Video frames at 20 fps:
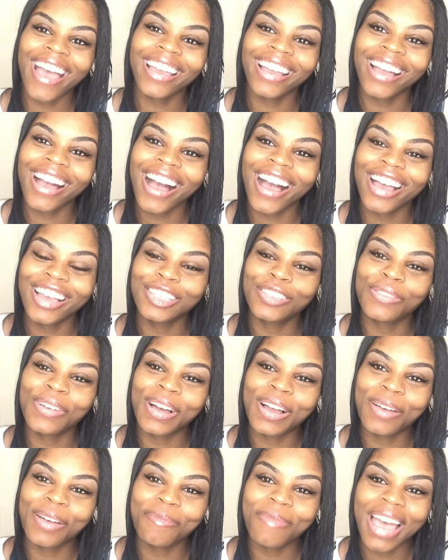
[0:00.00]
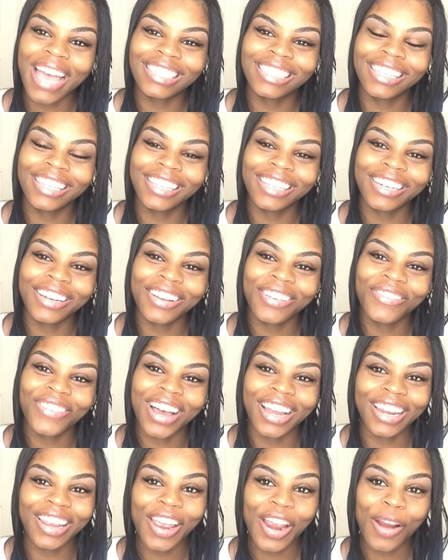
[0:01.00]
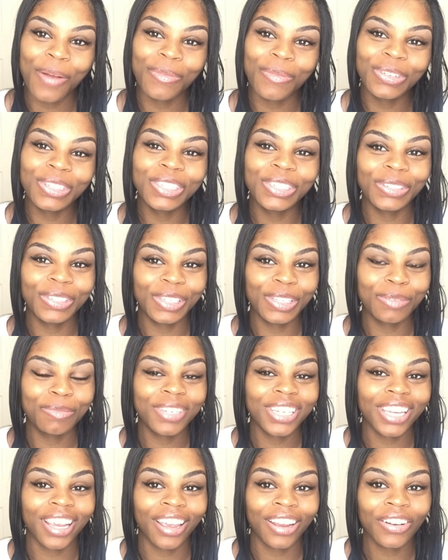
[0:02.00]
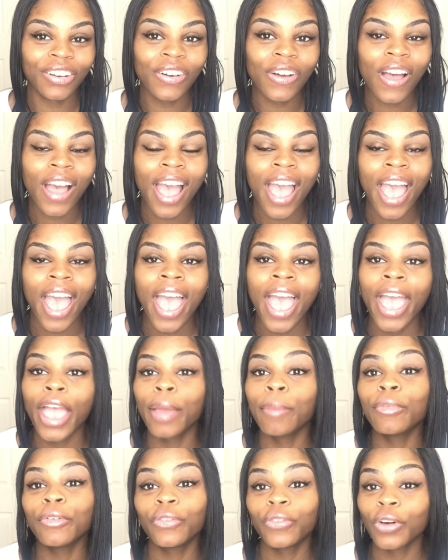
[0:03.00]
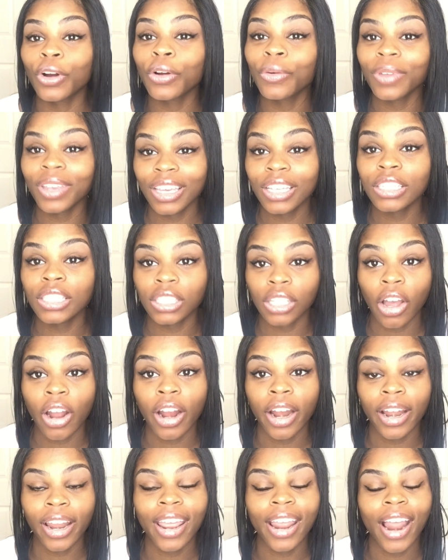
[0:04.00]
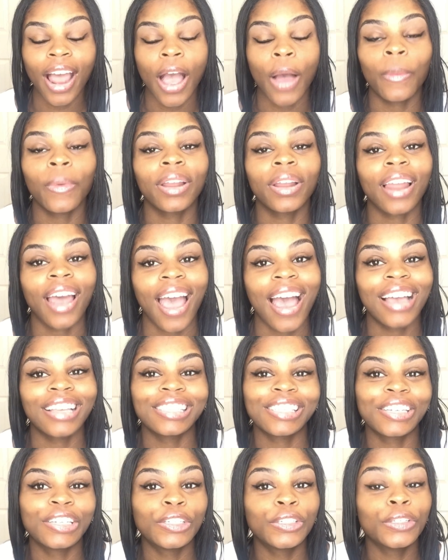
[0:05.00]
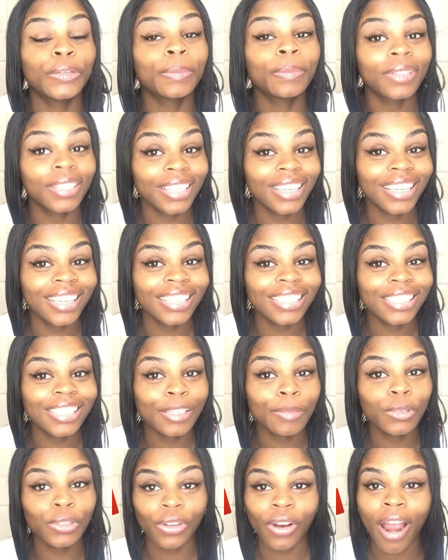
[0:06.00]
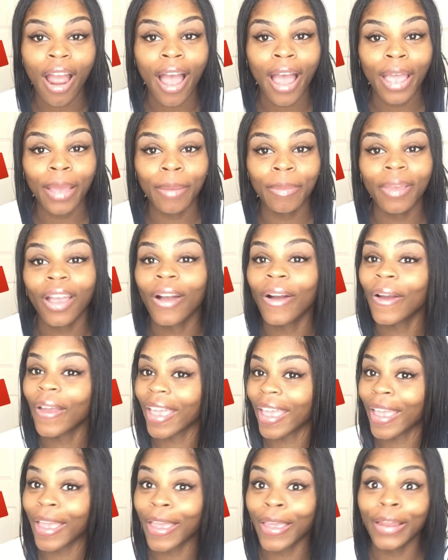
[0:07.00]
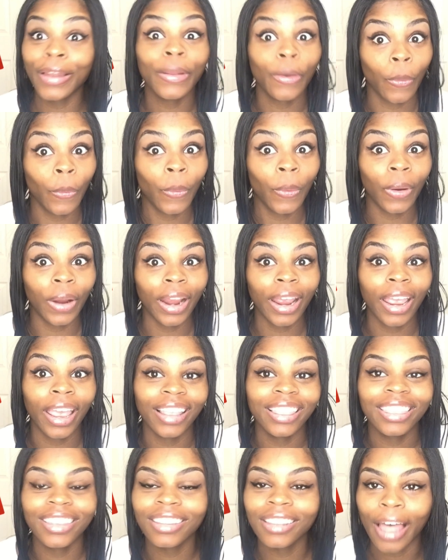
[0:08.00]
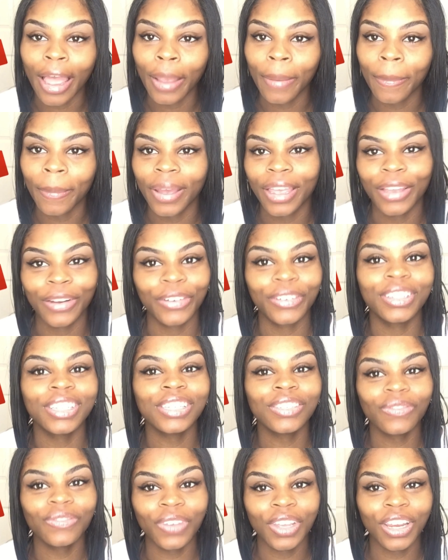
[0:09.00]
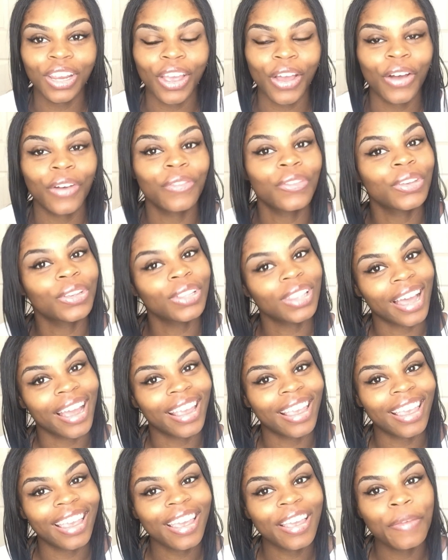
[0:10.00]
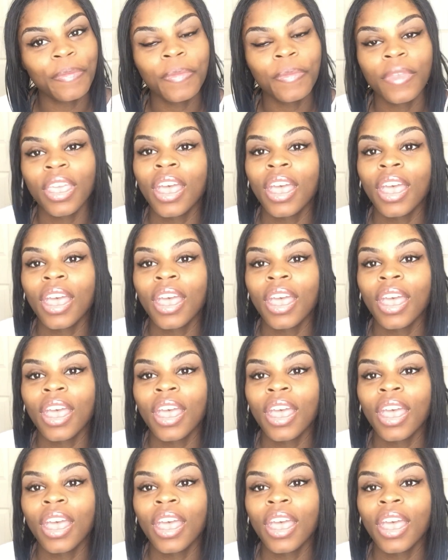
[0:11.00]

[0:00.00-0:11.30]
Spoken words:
Hi guys, welcome back to the Navoni Herbals YouTube channel. And before we get started, I want to ask, could you please subscribe and or hit the like button on this video if you like it.